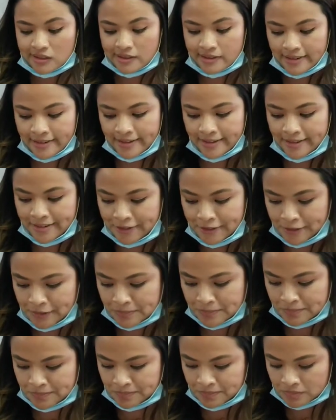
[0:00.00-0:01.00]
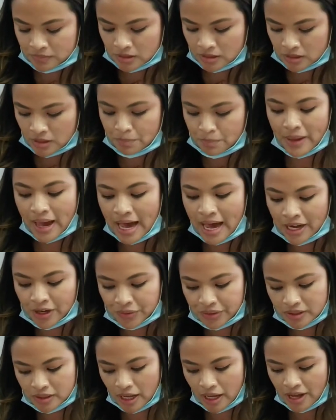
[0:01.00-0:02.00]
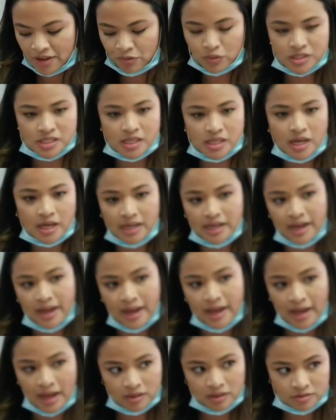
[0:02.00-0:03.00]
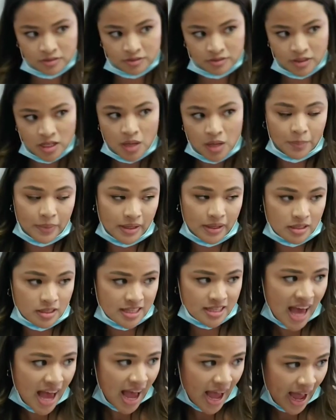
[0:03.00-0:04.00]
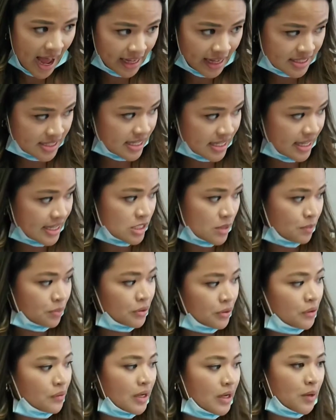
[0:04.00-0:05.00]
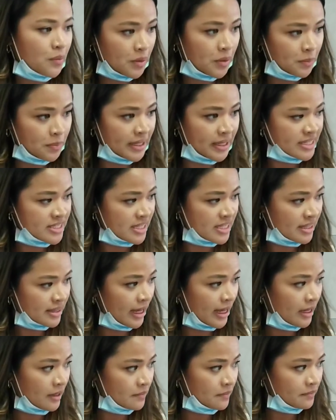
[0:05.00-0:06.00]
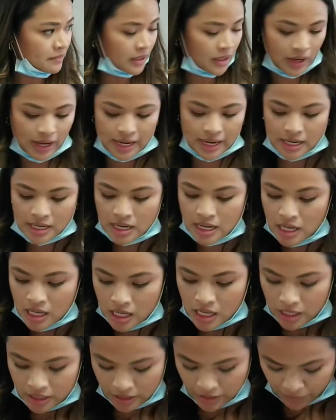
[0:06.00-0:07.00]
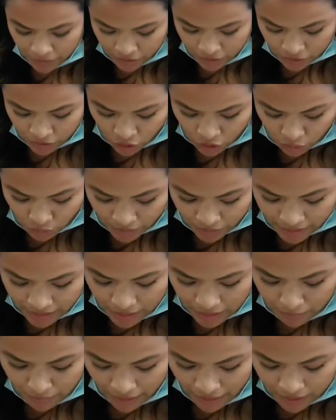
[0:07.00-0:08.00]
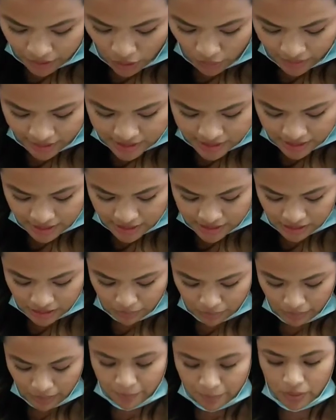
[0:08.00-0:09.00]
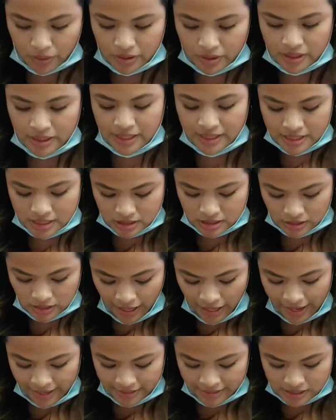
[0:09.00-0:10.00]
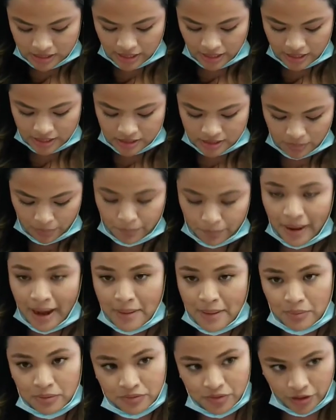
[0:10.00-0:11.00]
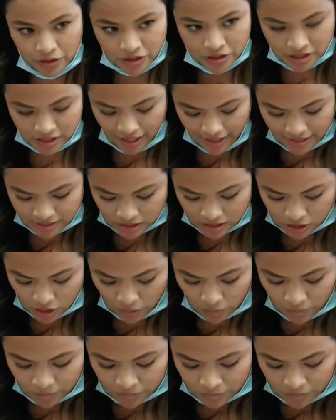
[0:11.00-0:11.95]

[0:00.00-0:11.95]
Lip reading: battery life was cut in half. But that is a pronoun replacing that, all right? Number 3, my yoke is easy and my burden is light. That is a Bible verse, guys. So